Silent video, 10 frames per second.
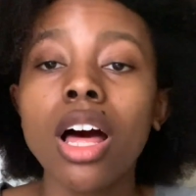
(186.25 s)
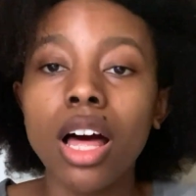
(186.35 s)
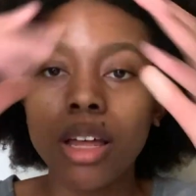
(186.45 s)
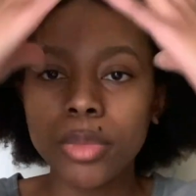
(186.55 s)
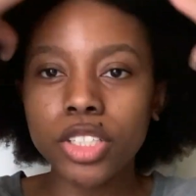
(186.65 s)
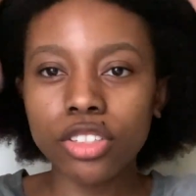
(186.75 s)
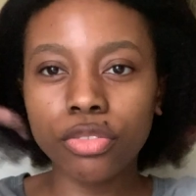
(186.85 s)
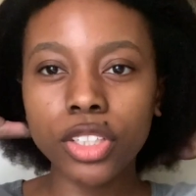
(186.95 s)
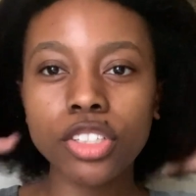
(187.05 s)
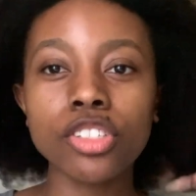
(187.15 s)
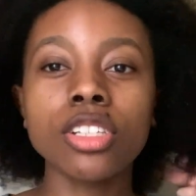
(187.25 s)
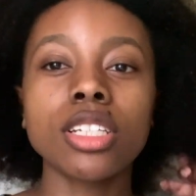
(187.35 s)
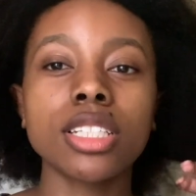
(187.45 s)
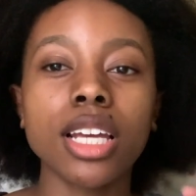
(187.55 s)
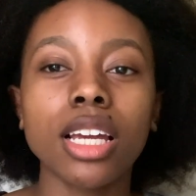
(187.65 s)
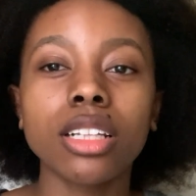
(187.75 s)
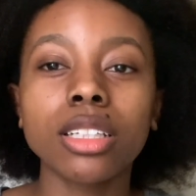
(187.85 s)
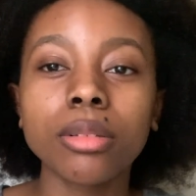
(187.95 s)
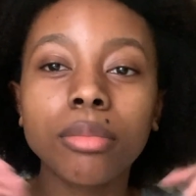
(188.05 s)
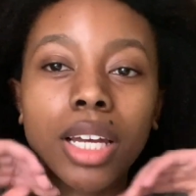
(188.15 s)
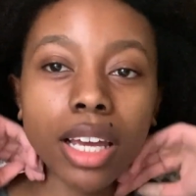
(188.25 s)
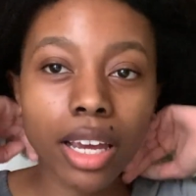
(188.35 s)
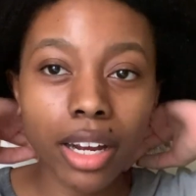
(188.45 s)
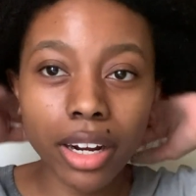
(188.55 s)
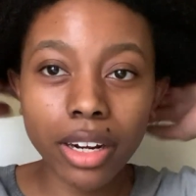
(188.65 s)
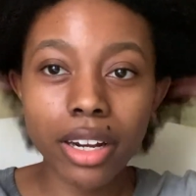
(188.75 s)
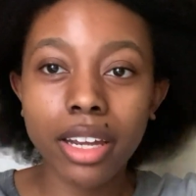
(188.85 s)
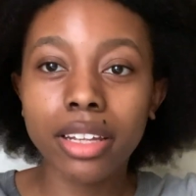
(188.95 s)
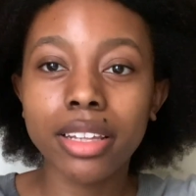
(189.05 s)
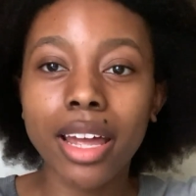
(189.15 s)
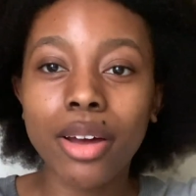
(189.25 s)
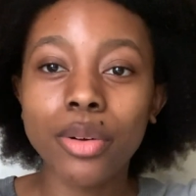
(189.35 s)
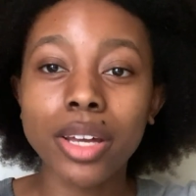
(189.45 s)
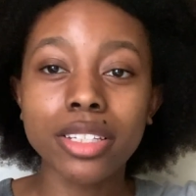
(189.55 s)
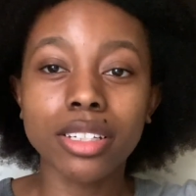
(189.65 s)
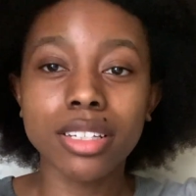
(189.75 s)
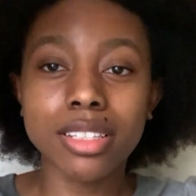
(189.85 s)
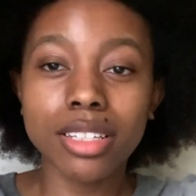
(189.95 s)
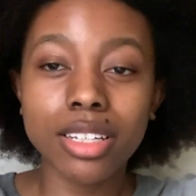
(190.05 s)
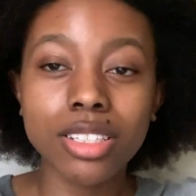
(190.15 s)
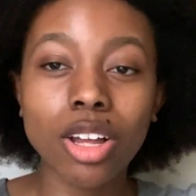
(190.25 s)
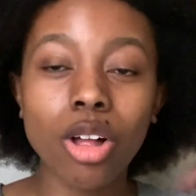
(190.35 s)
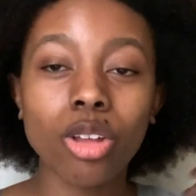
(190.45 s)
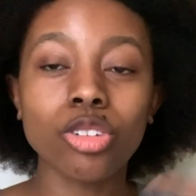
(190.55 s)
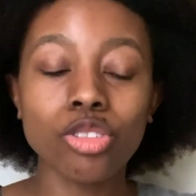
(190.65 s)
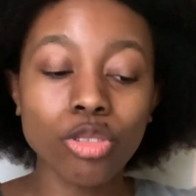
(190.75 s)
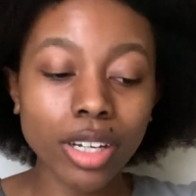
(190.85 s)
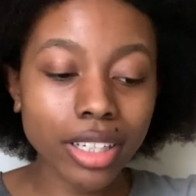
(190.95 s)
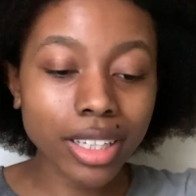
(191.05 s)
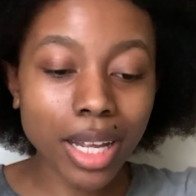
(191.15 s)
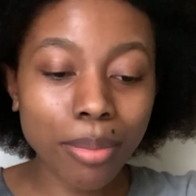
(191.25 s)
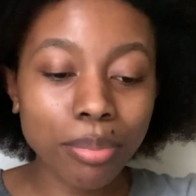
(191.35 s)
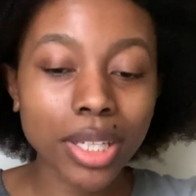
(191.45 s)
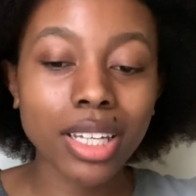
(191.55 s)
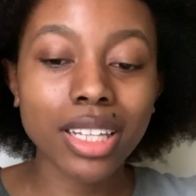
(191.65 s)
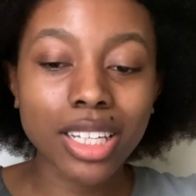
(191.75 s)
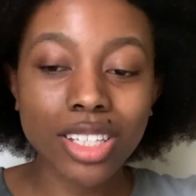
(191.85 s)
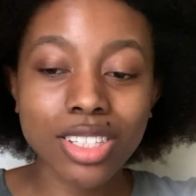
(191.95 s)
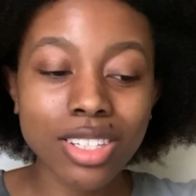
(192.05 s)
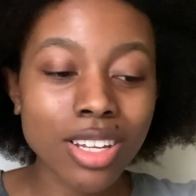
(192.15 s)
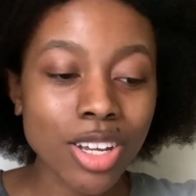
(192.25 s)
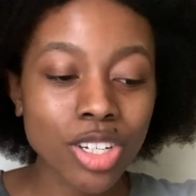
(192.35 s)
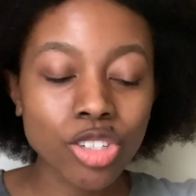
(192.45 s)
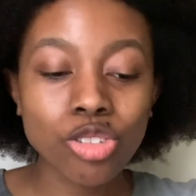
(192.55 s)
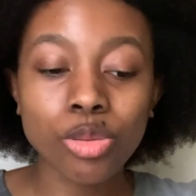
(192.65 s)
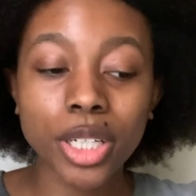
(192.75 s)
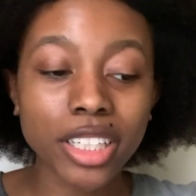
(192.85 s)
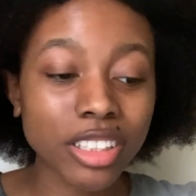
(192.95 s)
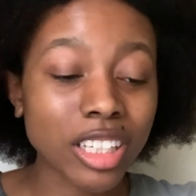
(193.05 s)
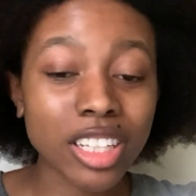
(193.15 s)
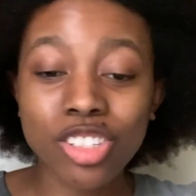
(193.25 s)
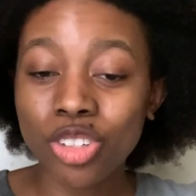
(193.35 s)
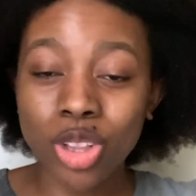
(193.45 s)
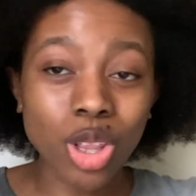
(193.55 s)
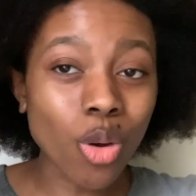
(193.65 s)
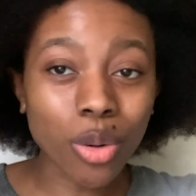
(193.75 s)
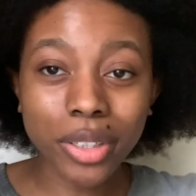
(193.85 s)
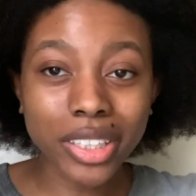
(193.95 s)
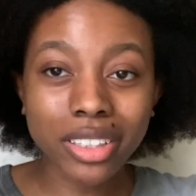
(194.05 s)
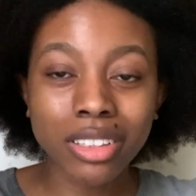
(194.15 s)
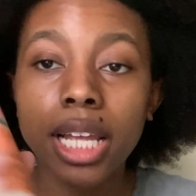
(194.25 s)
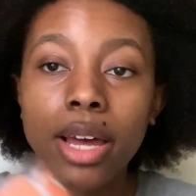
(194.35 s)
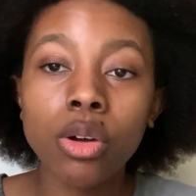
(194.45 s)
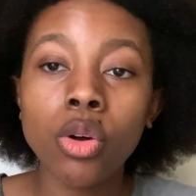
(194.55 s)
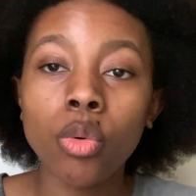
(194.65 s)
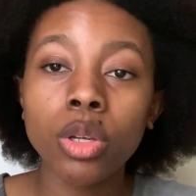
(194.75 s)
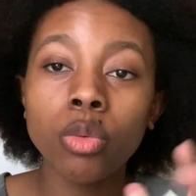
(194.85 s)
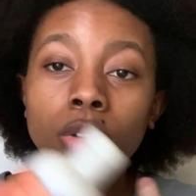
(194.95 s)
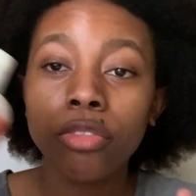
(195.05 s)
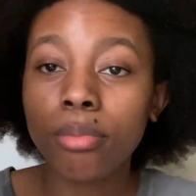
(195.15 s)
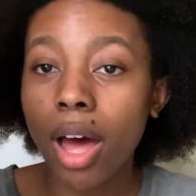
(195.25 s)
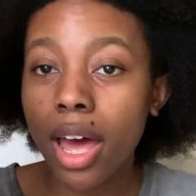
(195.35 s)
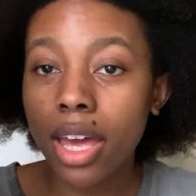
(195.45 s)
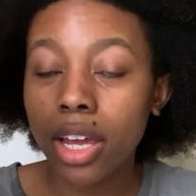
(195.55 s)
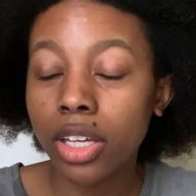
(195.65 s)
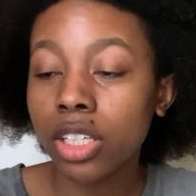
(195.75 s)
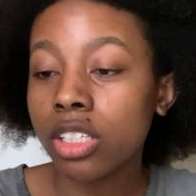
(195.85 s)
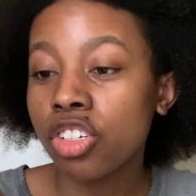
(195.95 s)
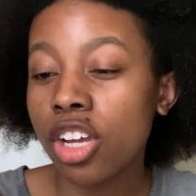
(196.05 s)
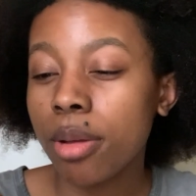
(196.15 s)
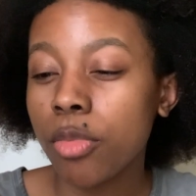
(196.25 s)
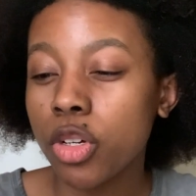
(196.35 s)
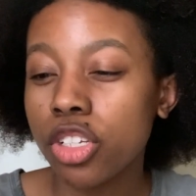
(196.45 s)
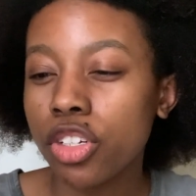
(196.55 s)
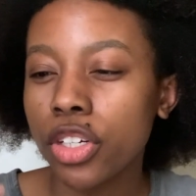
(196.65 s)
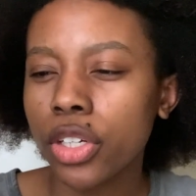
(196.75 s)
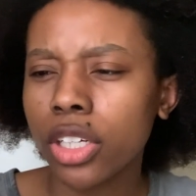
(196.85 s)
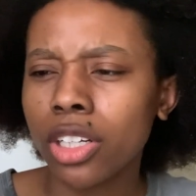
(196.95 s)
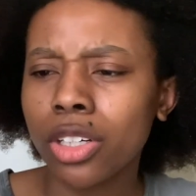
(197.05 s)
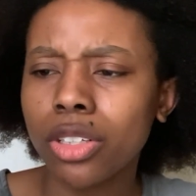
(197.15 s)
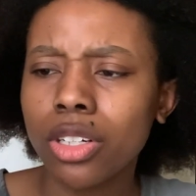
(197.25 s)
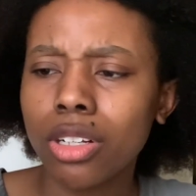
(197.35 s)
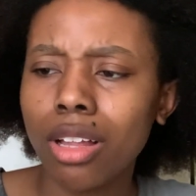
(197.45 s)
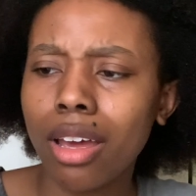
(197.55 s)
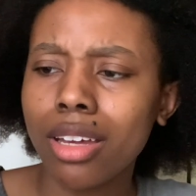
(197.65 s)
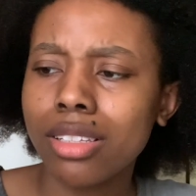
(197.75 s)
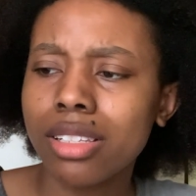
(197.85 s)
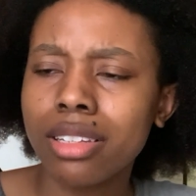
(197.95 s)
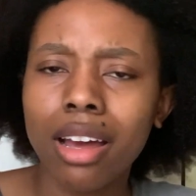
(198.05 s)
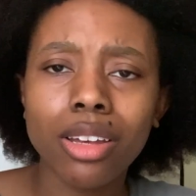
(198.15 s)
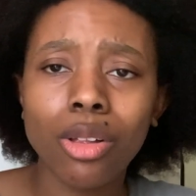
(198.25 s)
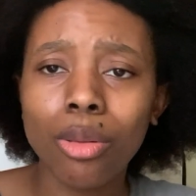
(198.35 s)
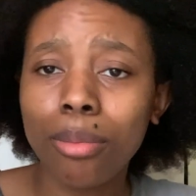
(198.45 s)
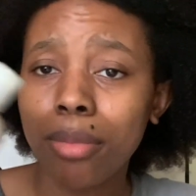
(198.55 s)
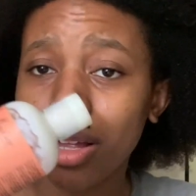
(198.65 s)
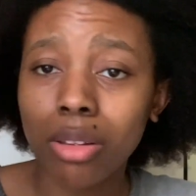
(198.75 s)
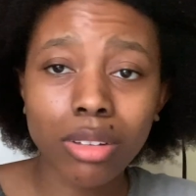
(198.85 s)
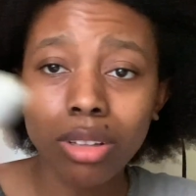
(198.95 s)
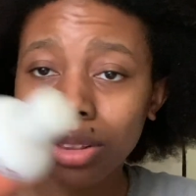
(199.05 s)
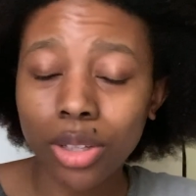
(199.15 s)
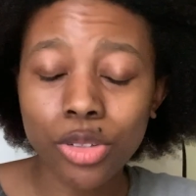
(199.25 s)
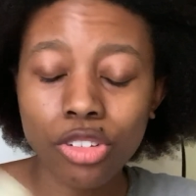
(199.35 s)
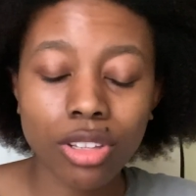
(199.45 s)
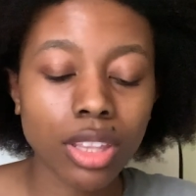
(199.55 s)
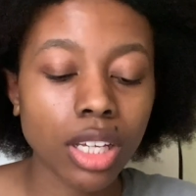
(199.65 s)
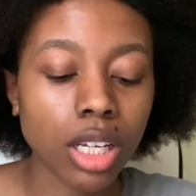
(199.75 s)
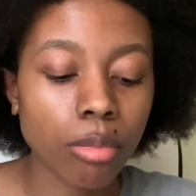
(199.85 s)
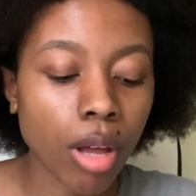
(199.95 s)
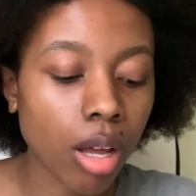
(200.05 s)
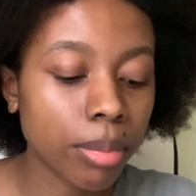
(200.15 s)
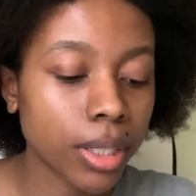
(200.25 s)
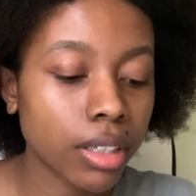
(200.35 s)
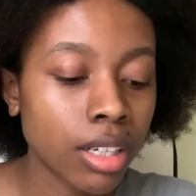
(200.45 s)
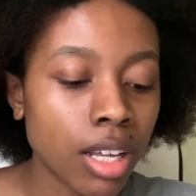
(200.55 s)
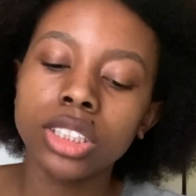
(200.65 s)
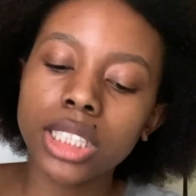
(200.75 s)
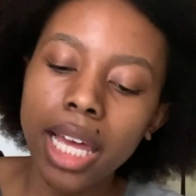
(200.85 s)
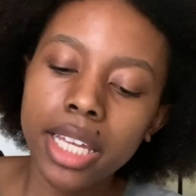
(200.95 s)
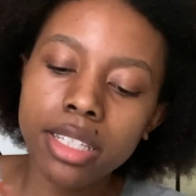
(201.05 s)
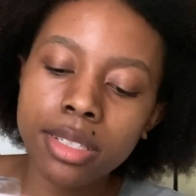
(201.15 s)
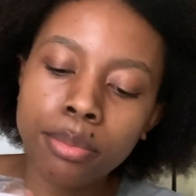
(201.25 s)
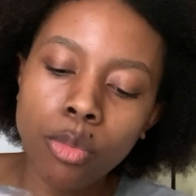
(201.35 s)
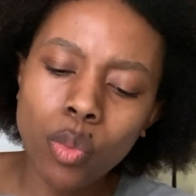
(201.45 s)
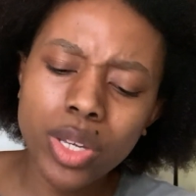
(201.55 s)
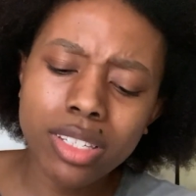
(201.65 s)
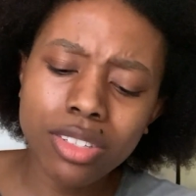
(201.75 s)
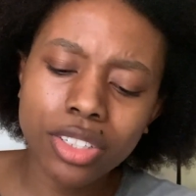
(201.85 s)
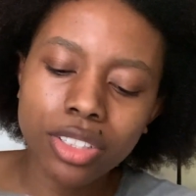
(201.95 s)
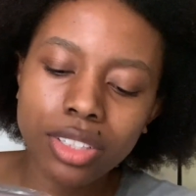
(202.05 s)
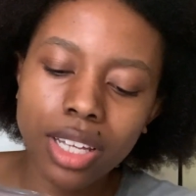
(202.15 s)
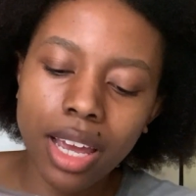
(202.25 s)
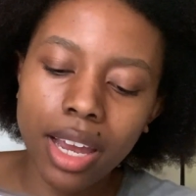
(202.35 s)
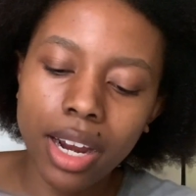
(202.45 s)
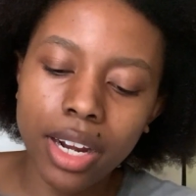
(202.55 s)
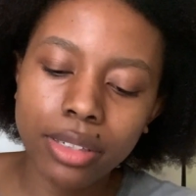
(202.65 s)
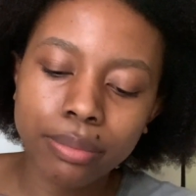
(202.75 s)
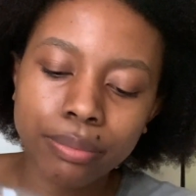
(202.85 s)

I just finished detangling my hair, and now as you can see, it's all shrunken up and it's shrinkage glory. Now going with my Shea Moisture Curl and Style Milk Lotion Thingamabobber just to add some moisture to the hair.